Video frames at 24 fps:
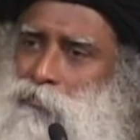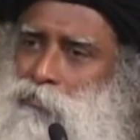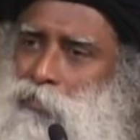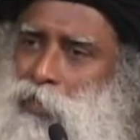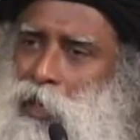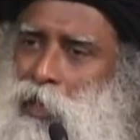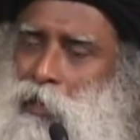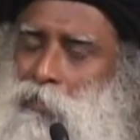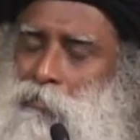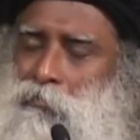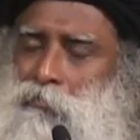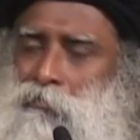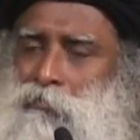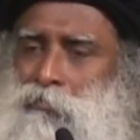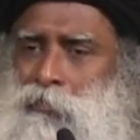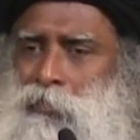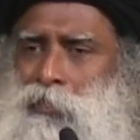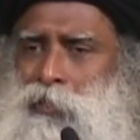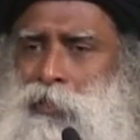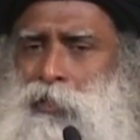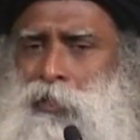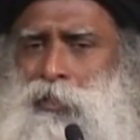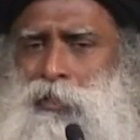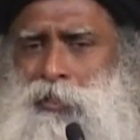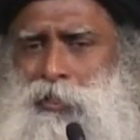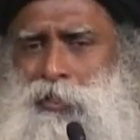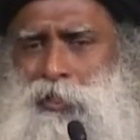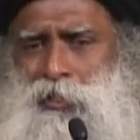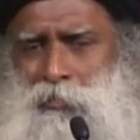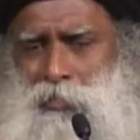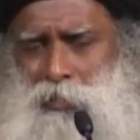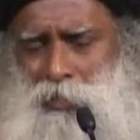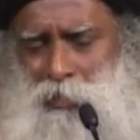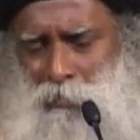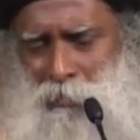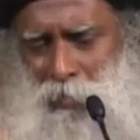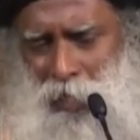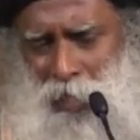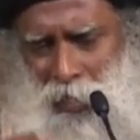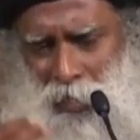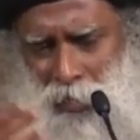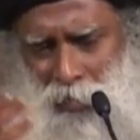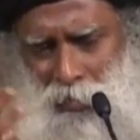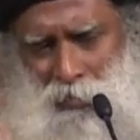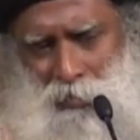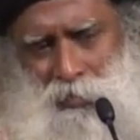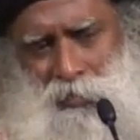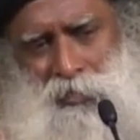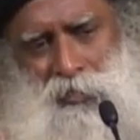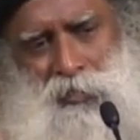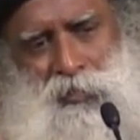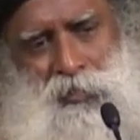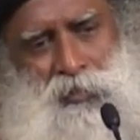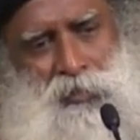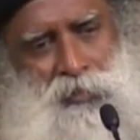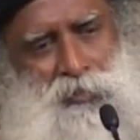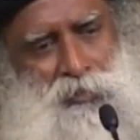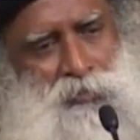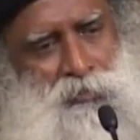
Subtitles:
from troubled minds,